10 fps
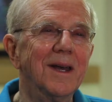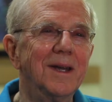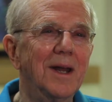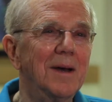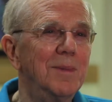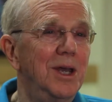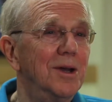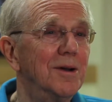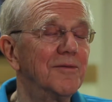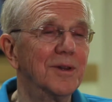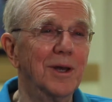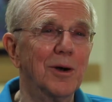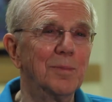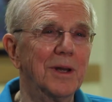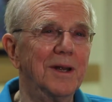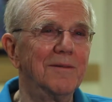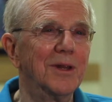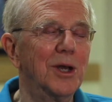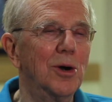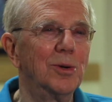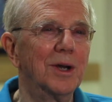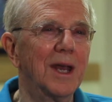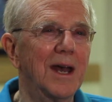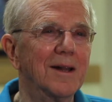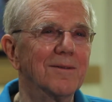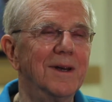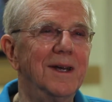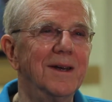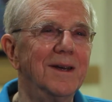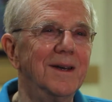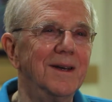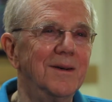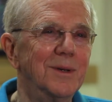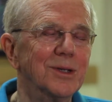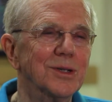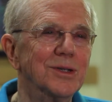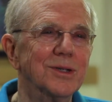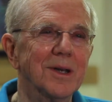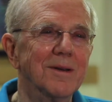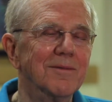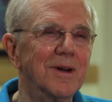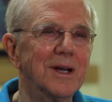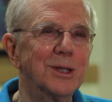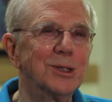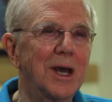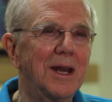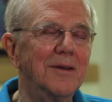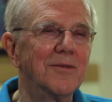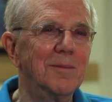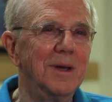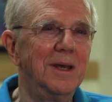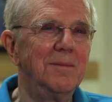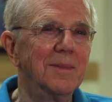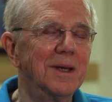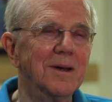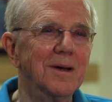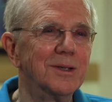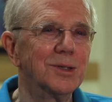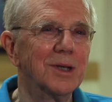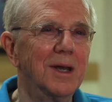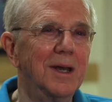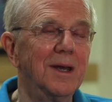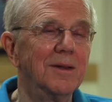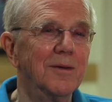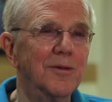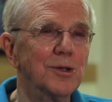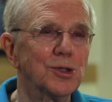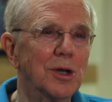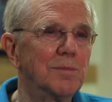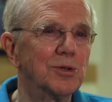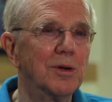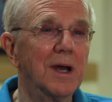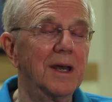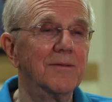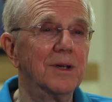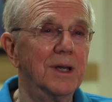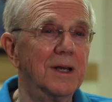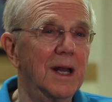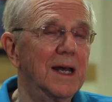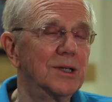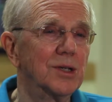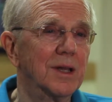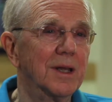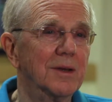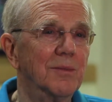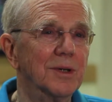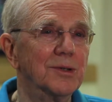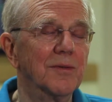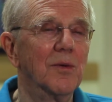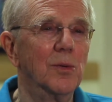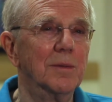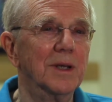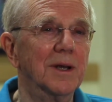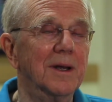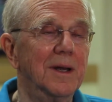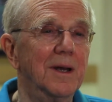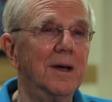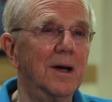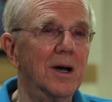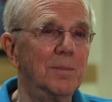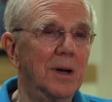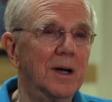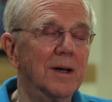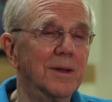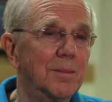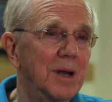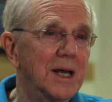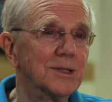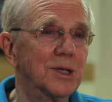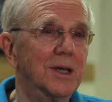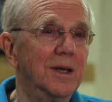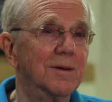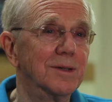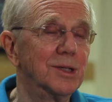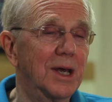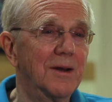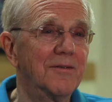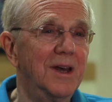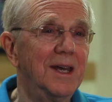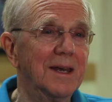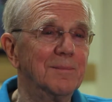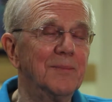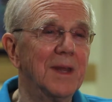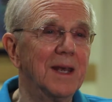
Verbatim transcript: and I'm here for the opening of the OTA Gallery, which is uh, very exciting for me because the first sculpture I ever did actually was a woman up on the plaza here in Santa Fe.